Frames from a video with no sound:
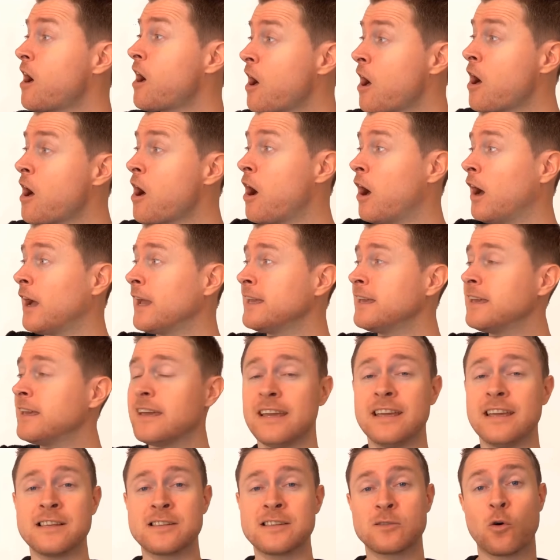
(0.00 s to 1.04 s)
I
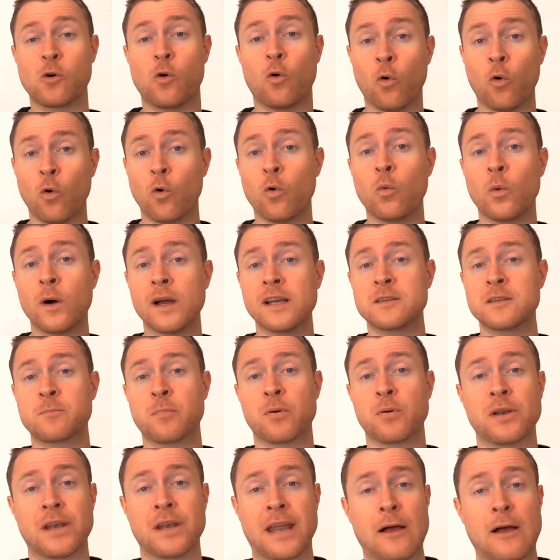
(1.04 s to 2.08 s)
is always
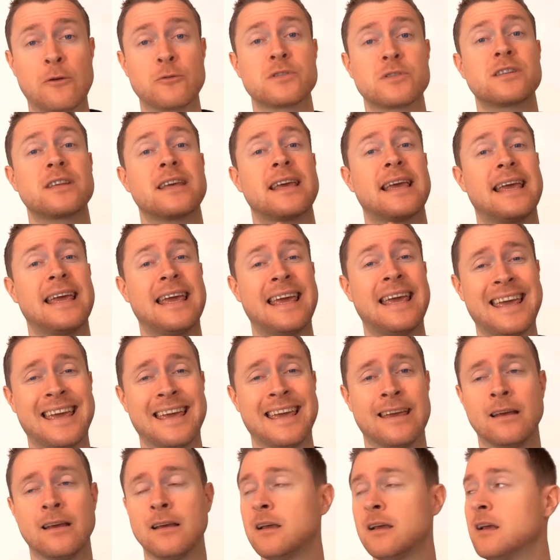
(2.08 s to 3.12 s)
pronounced I.